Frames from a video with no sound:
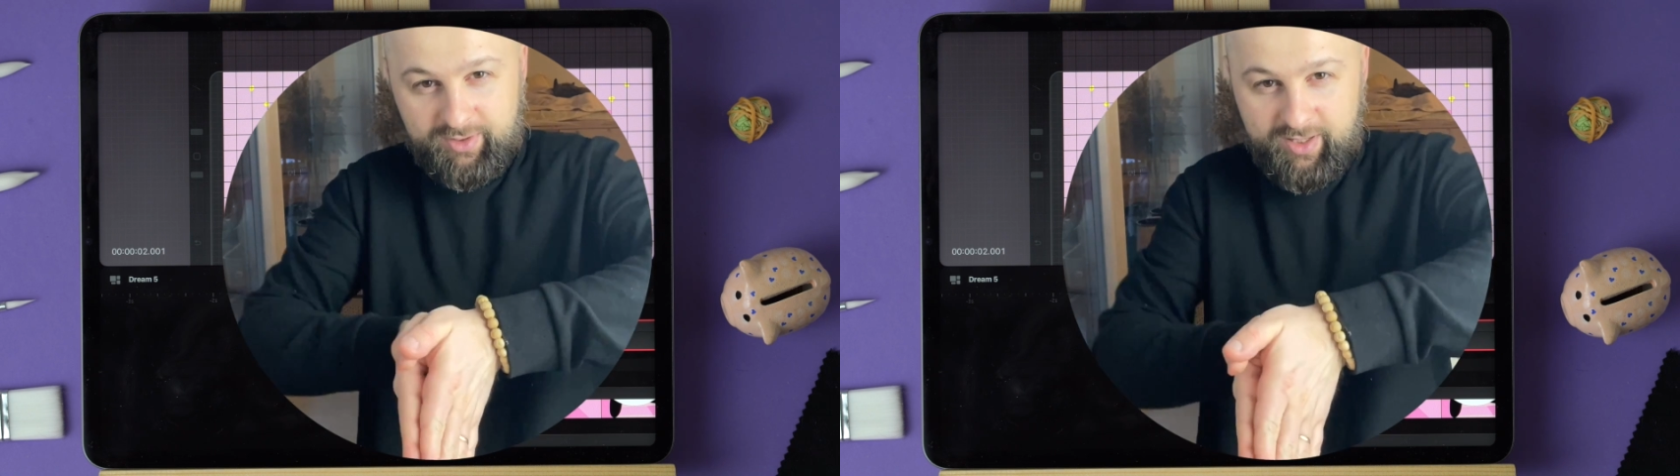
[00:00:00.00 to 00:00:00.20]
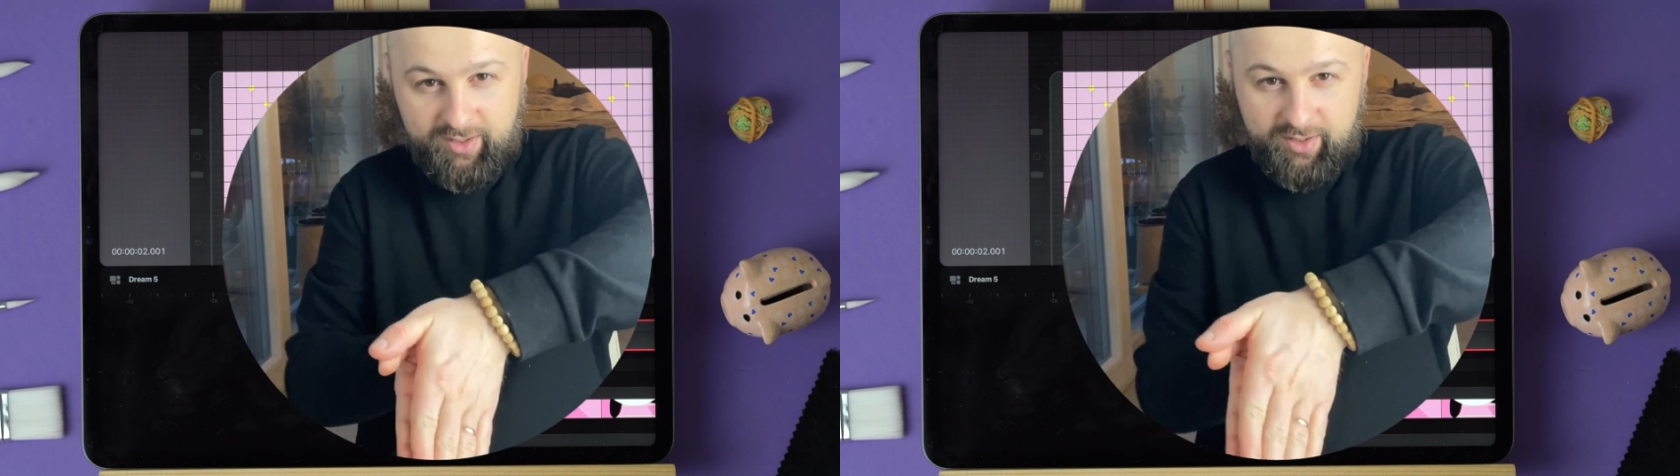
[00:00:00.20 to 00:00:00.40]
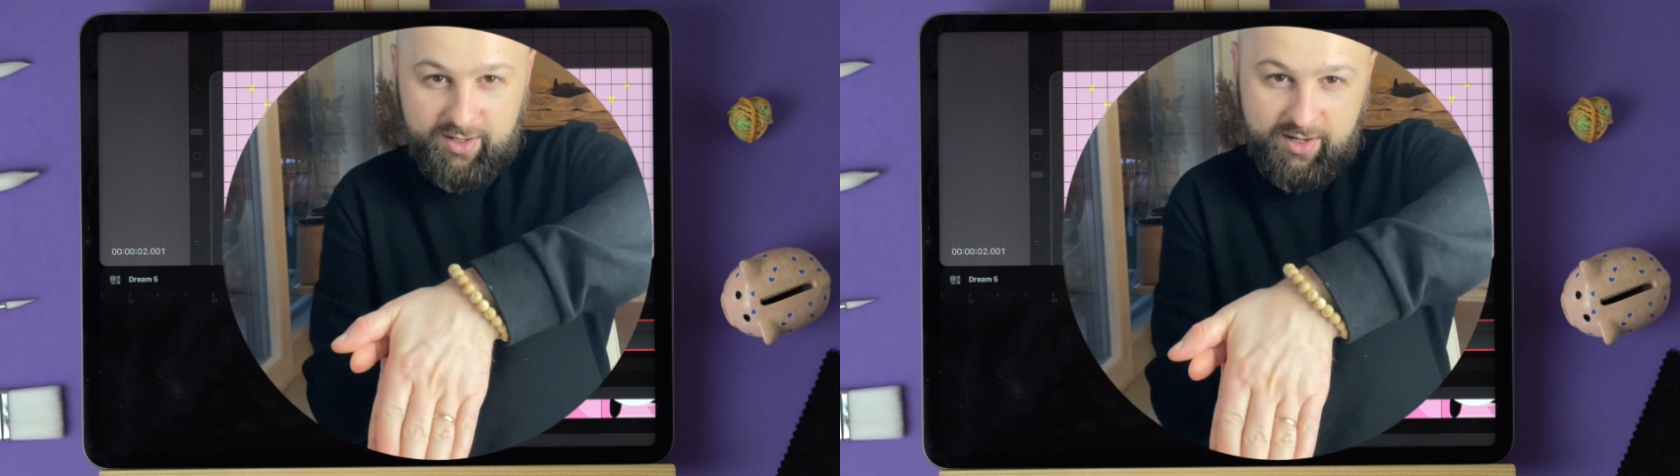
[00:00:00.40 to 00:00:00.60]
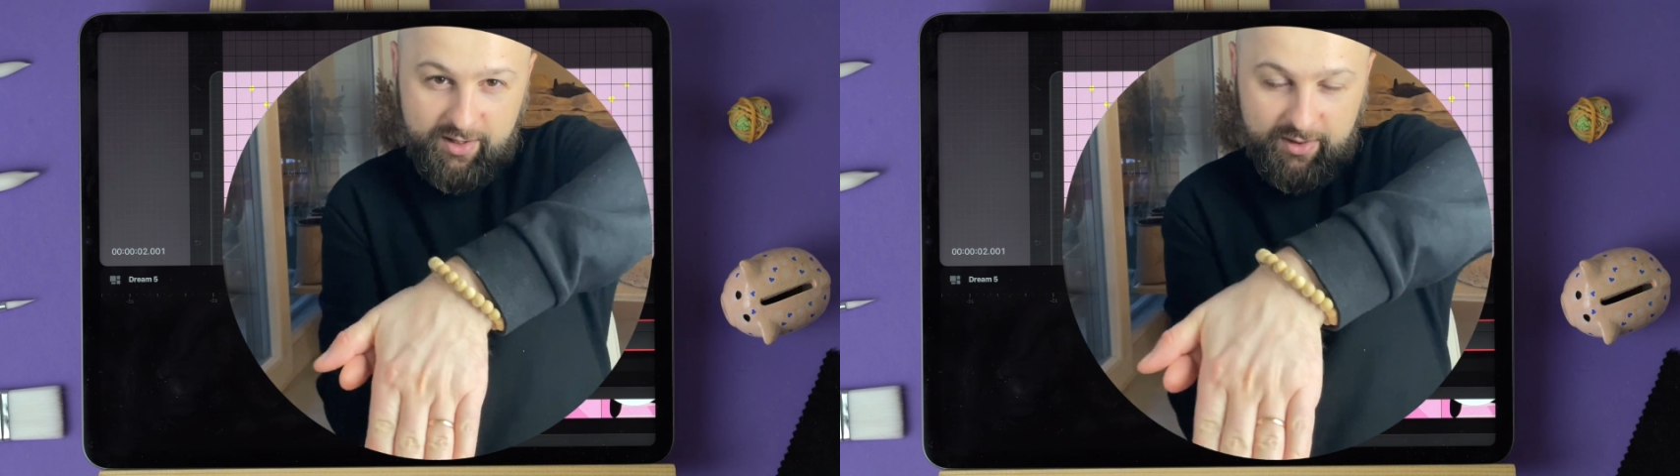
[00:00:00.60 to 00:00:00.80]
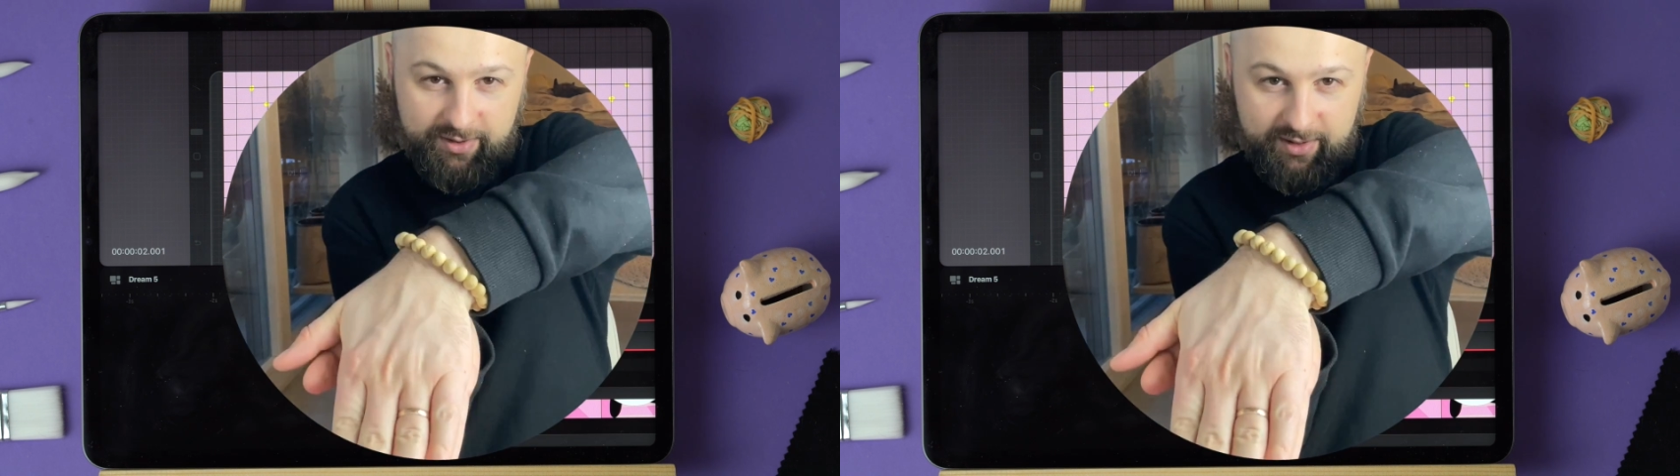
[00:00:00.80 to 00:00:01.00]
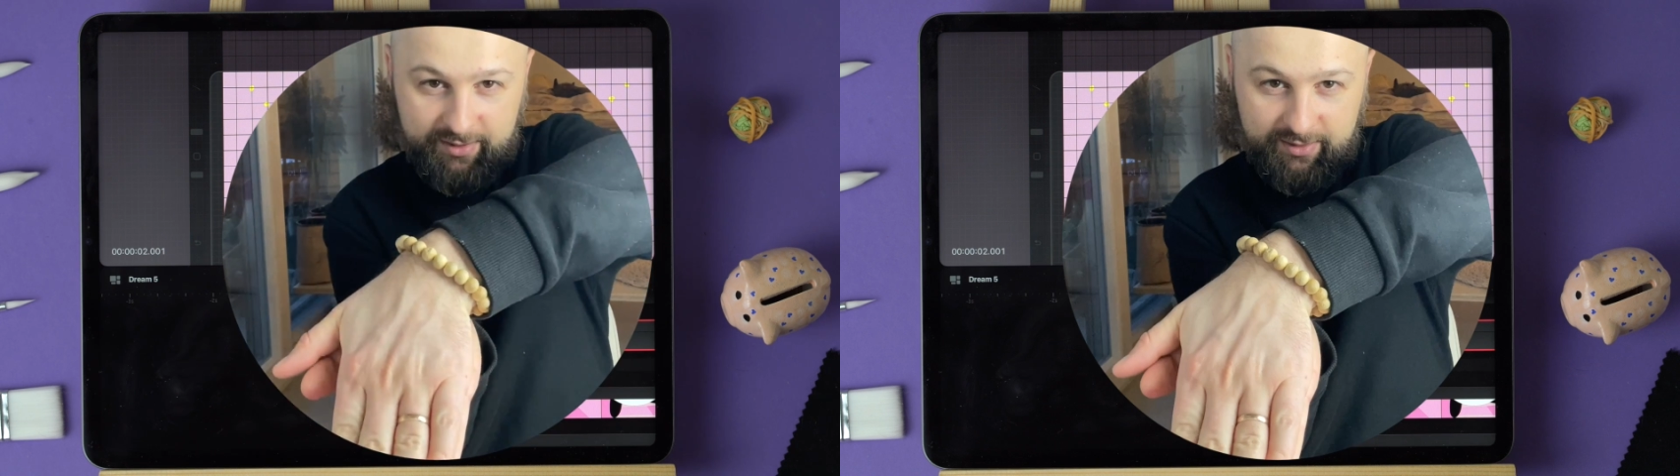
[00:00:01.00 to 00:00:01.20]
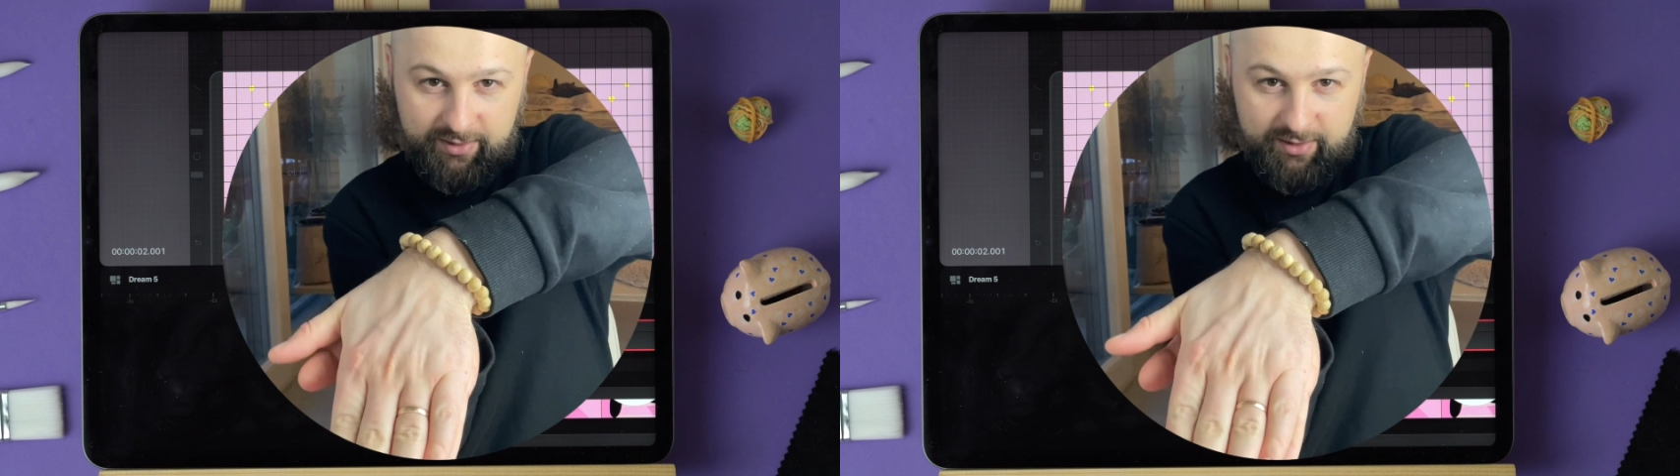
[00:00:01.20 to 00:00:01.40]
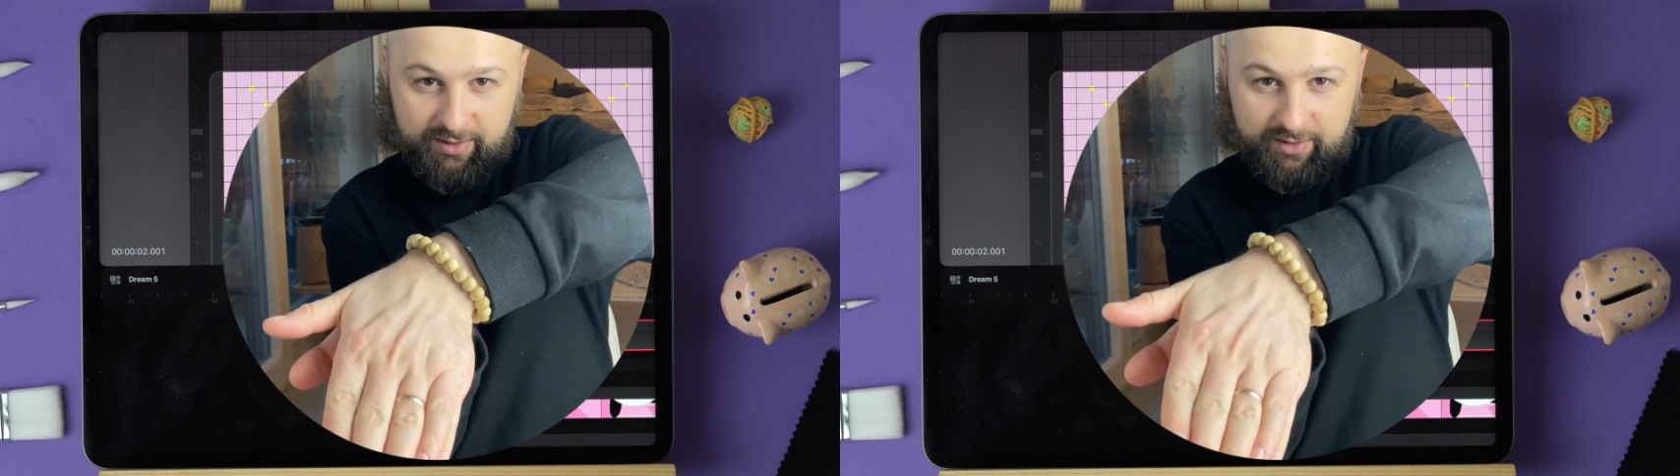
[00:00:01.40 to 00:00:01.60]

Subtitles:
like this,